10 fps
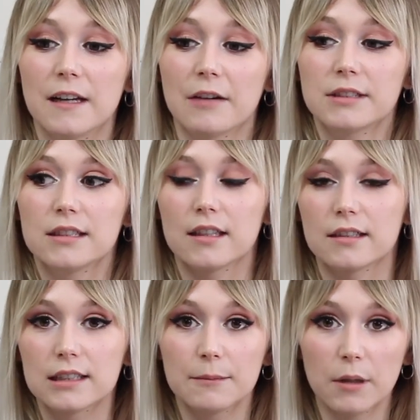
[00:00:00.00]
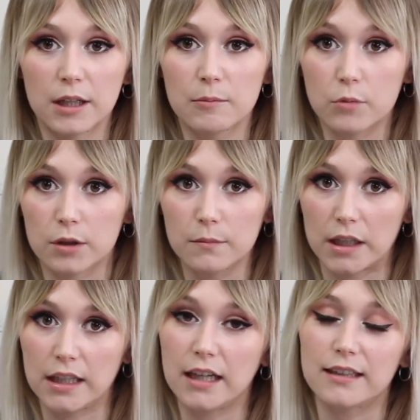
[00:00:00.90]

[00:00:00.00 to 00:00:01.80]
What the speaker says: and I was literally putting more money